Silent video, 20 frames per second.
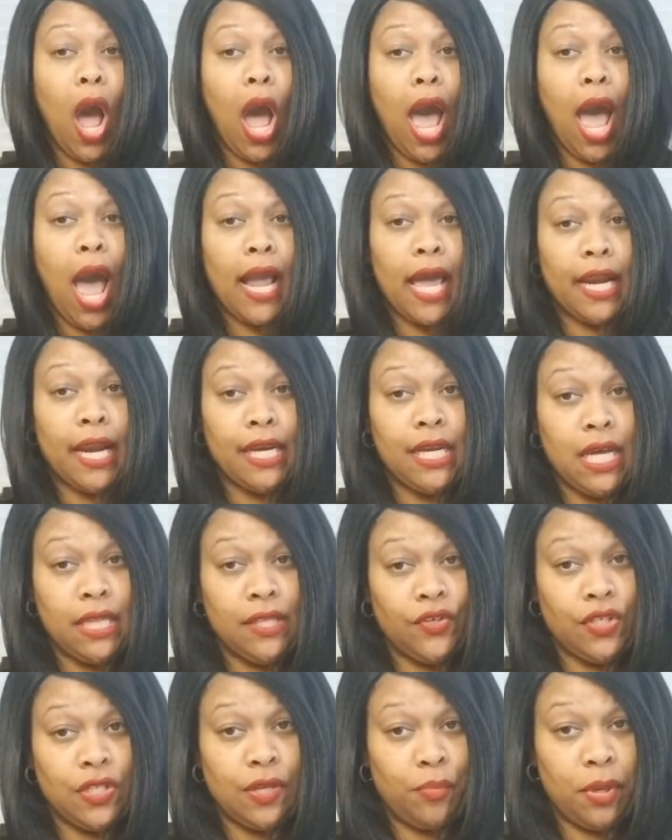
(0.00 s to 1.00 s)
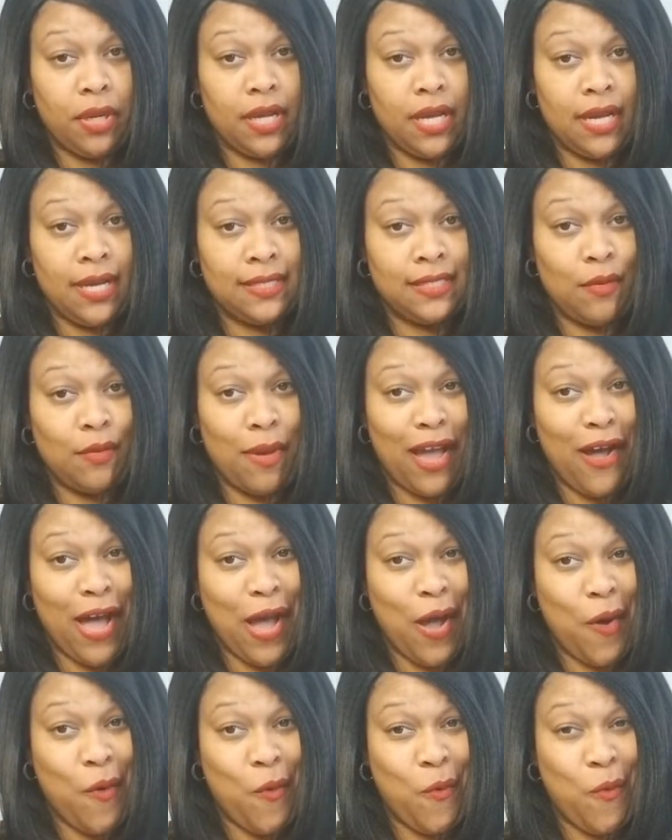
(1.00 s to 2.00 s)
I got another sipping cuss about
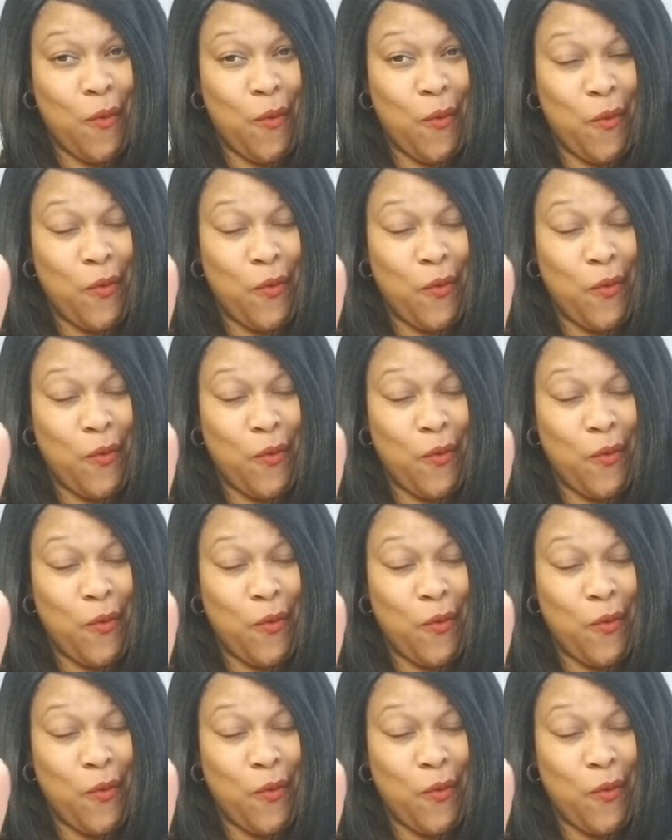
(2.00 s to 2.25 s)
how